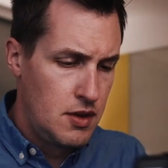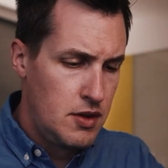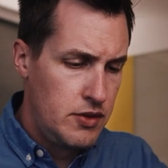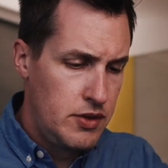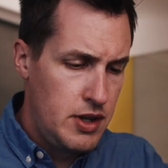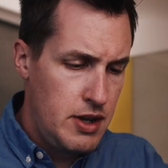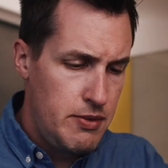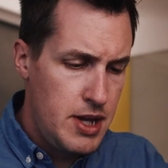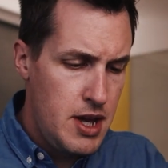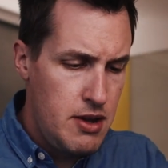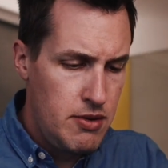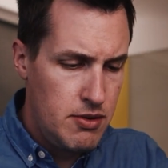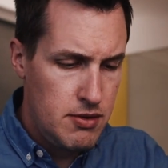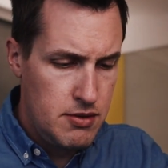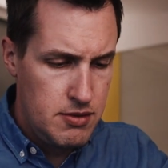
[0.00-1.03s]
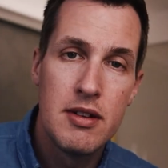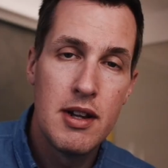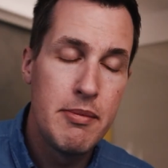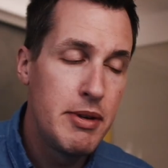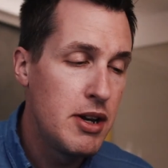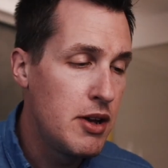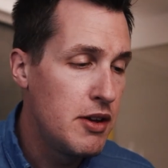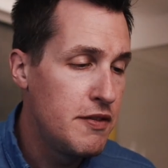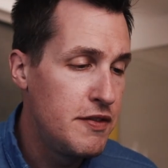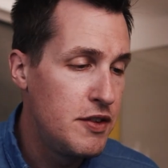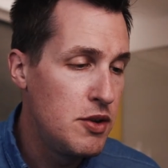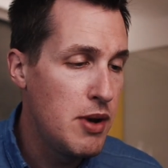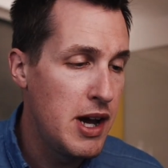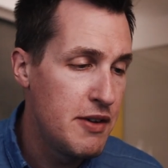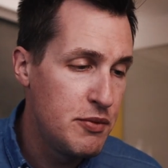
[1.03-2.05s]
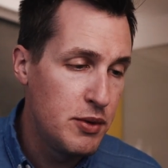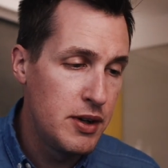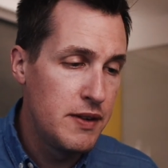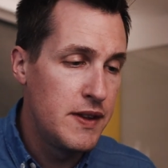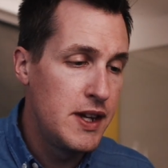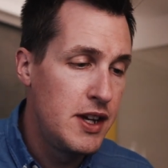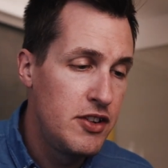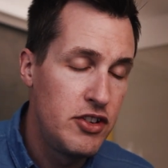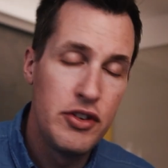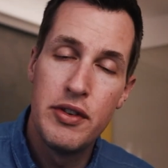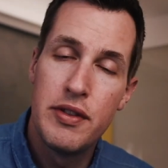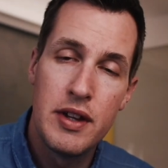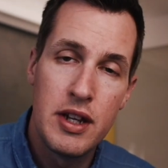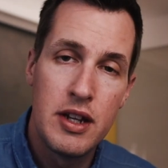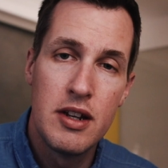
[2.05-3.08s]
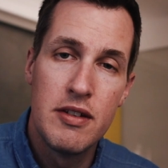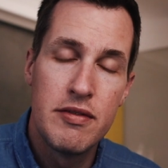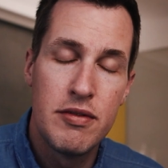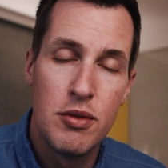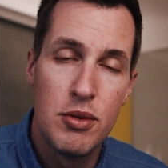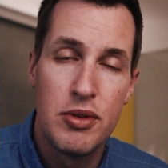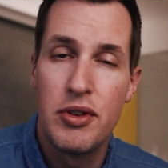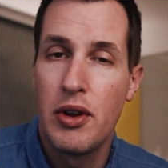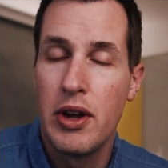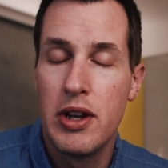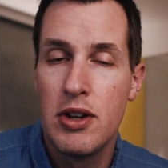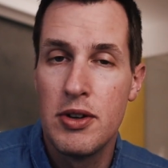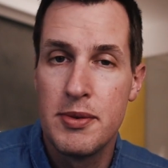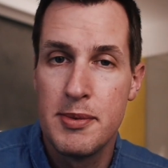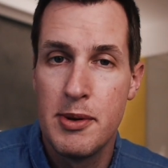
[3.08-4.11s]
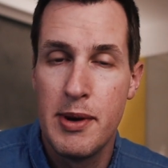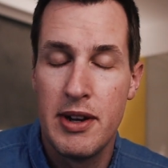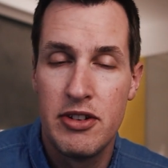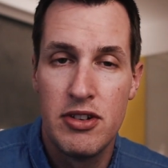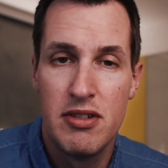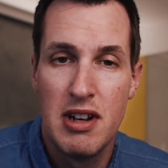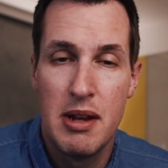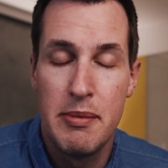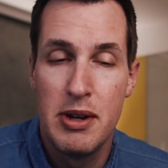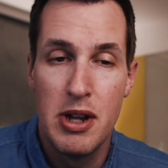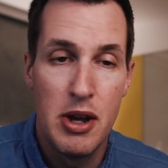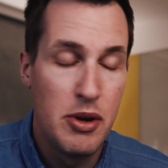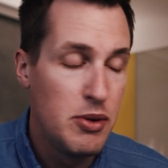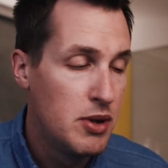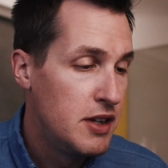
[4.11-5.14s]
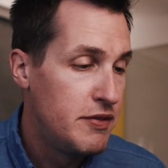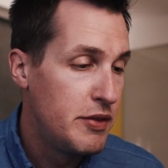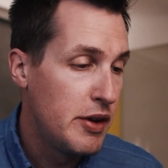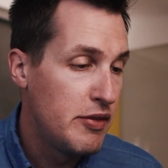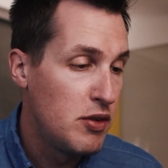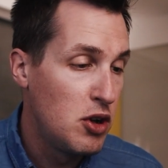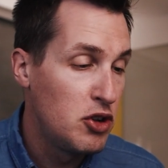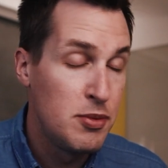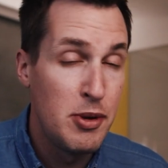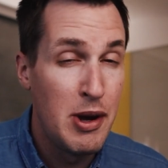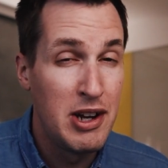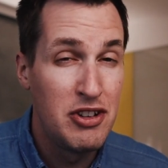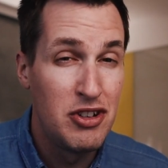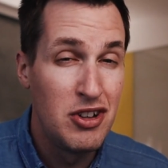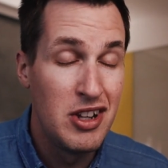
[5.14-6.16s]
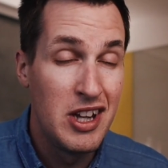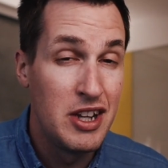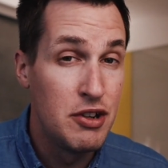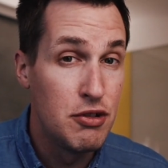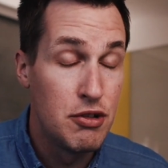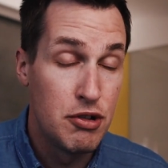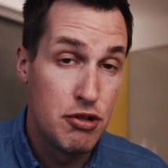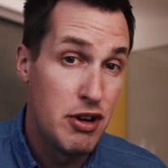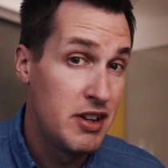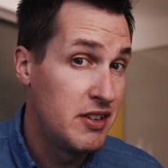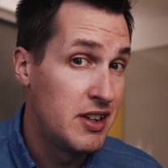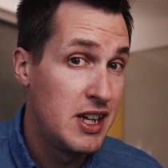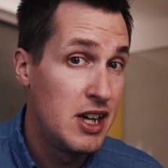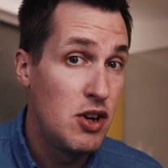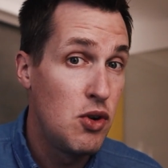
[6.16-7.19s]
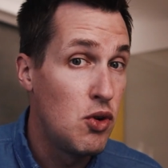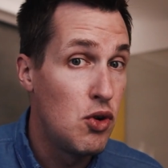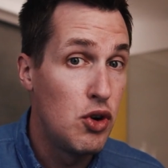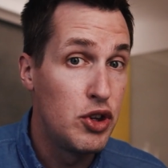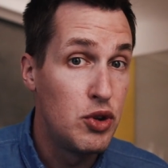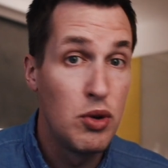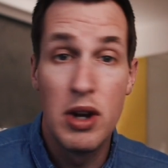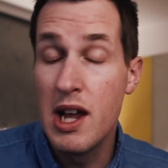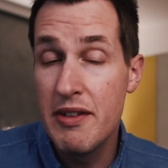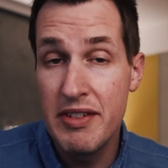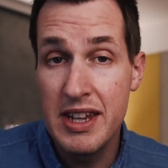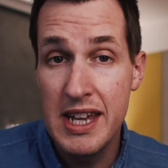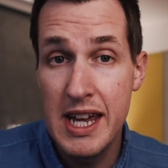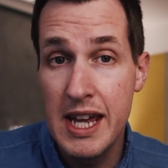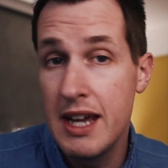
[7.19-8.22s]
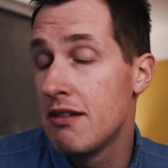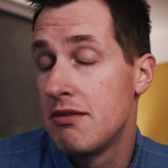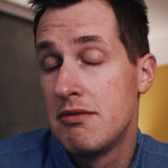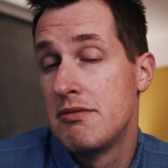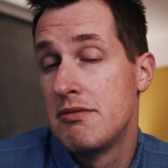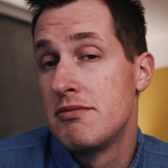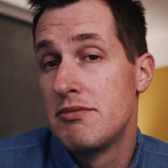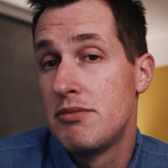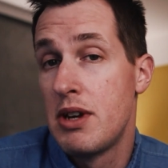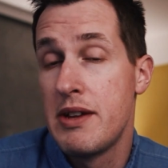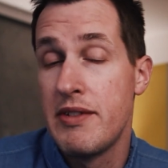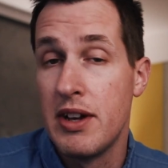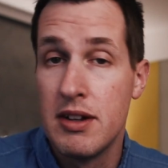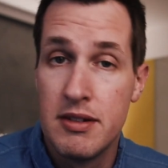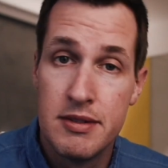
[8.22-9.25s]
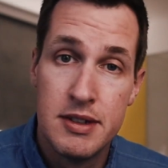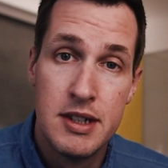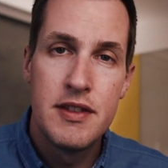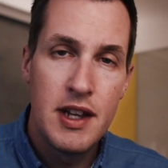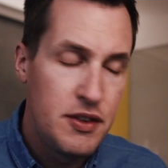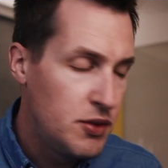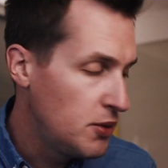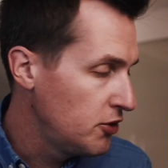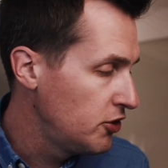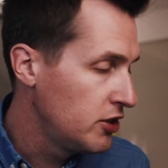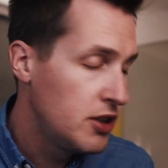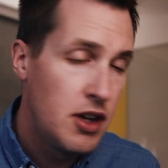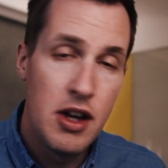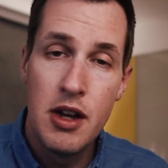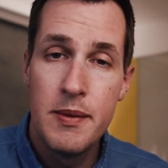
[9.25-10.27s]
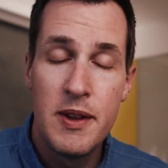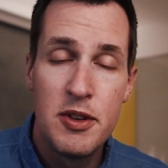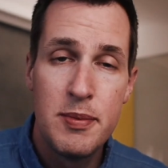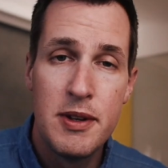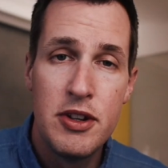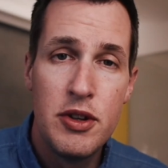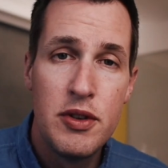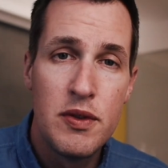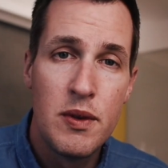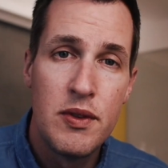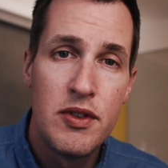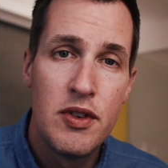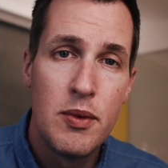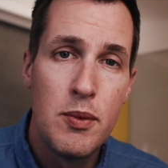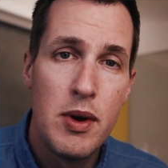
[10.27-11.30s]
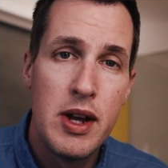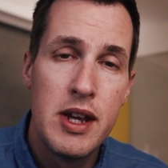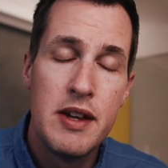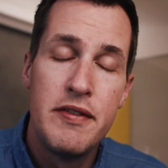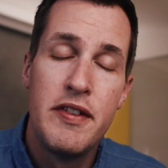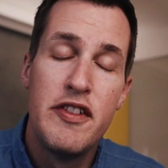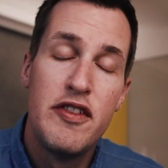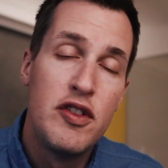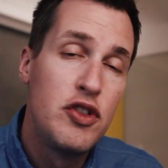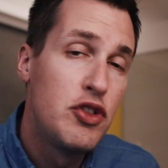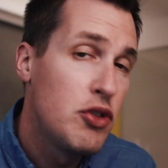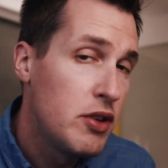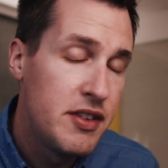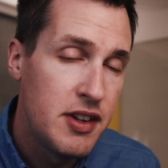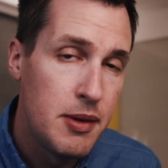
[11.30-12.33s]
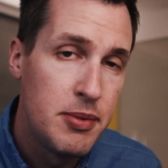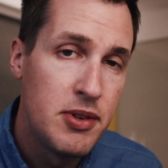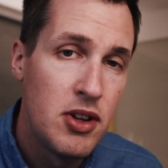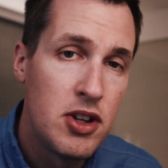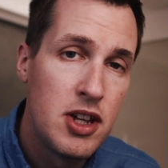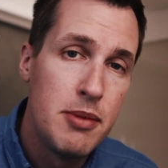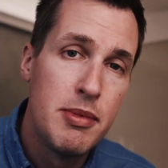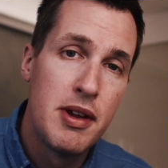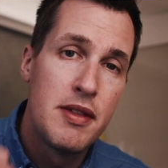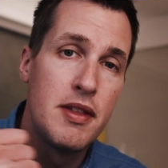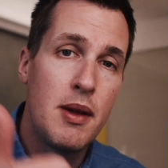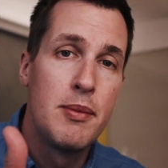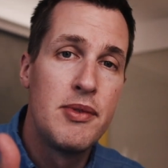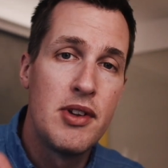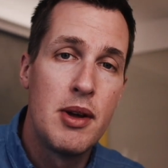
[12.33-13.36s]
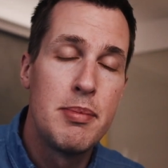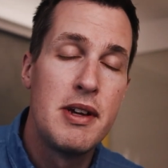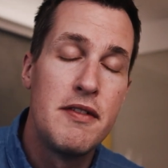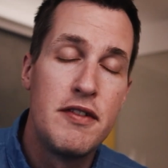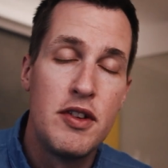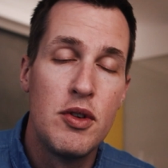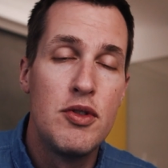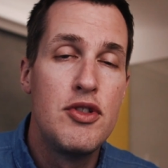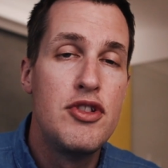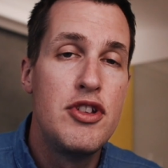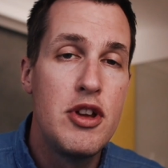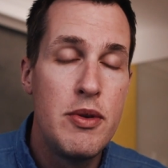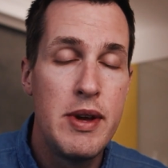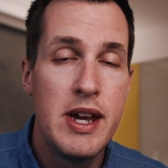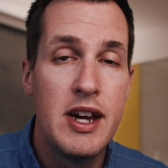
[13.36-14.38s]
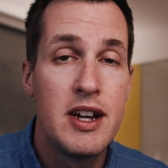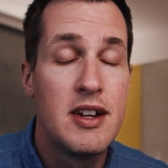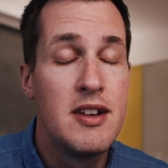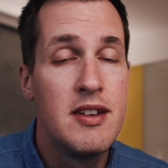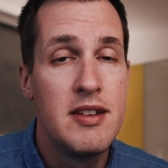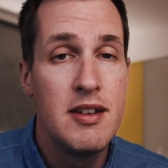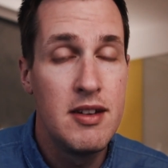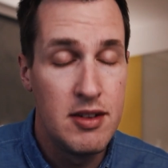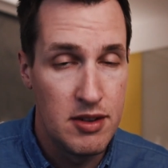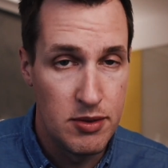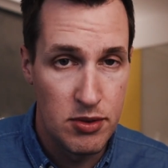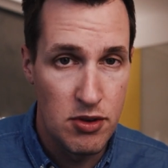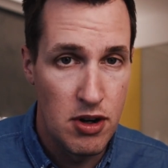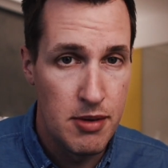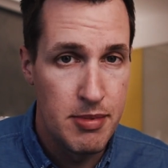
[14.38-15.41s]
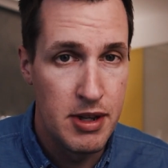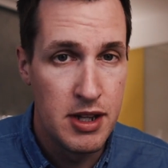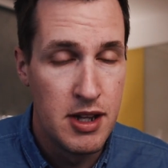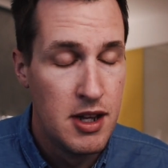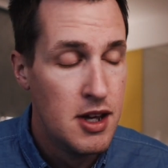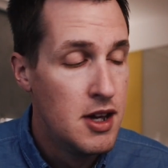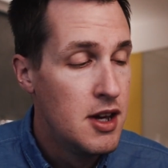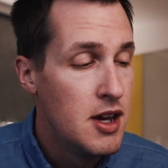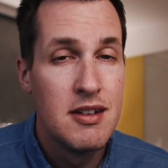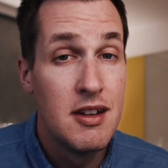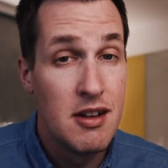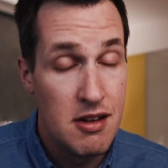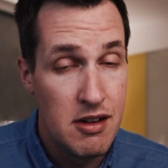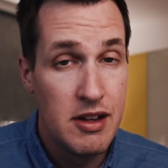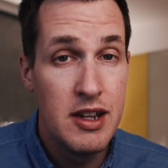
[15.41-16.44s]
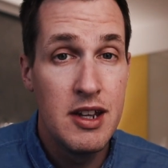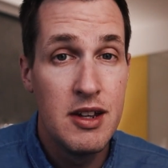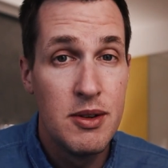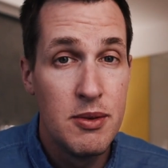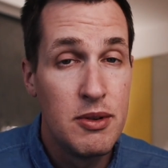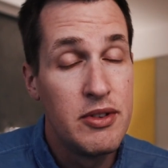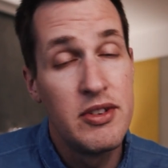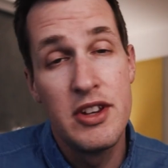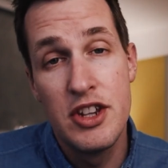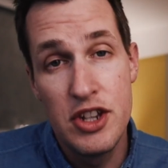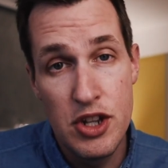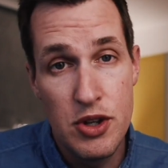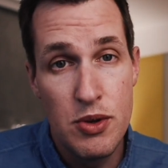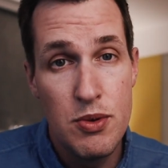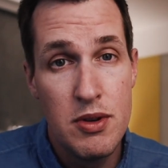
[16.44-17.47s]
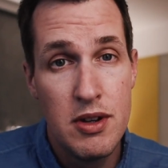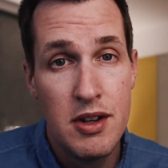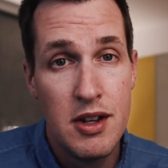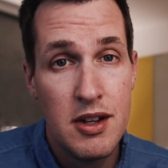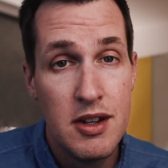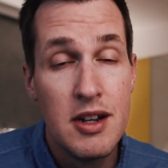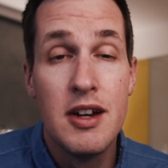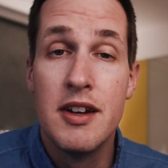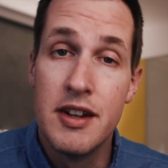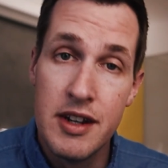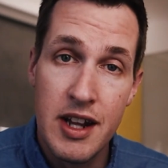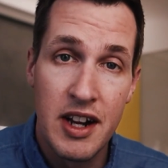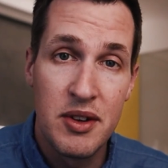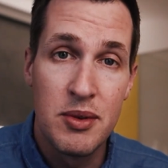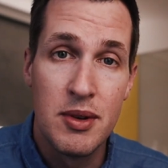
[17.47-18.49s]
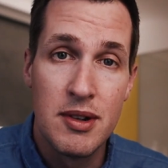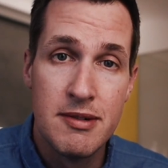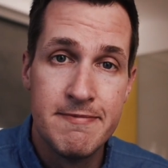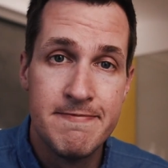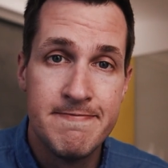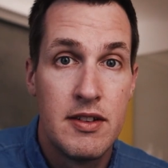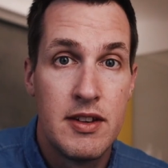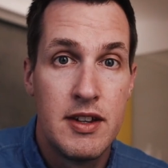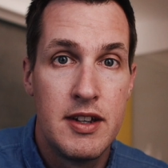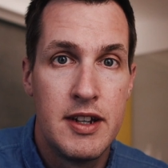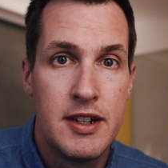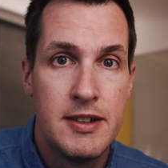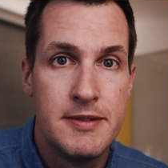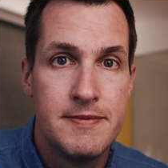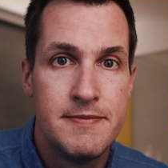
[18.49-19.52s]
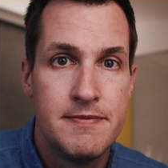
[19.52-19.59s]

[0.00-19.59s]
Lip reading: So there we go. Let me know if you have one of these and you're thinking of also getting Osmo Action. Let me know if you have an Osmo Action and you're regretting it or you're loving it, whatever. Thanks for watching. I hope that's been useful in some way. If you've enjoyed this episode, give me a thumbs up. If you're new here, consider subscribing and I will see you in the next one. See ya.